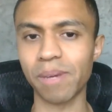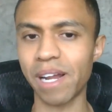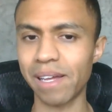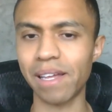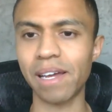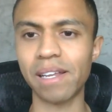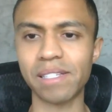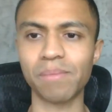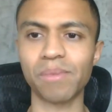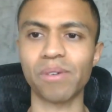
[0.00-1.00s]
But I, I had a
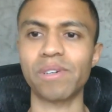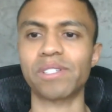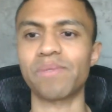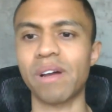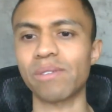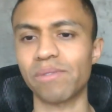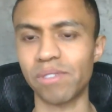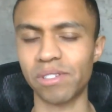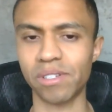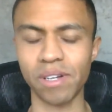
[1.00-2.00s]
similar question when I was
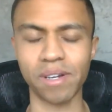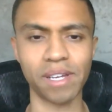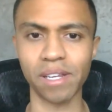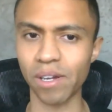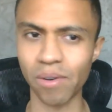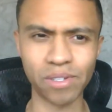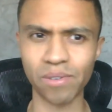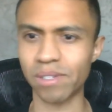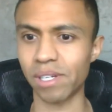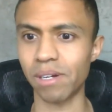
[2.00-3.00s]
first uh, getting going
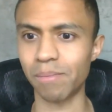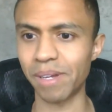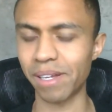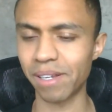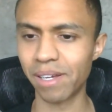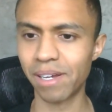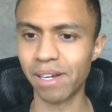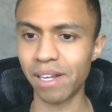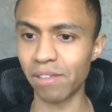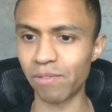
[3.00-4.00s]
too. I was like, oh man,
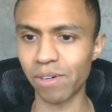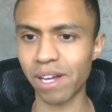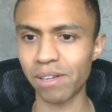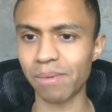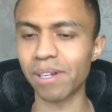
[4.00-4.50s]
I need a full account number.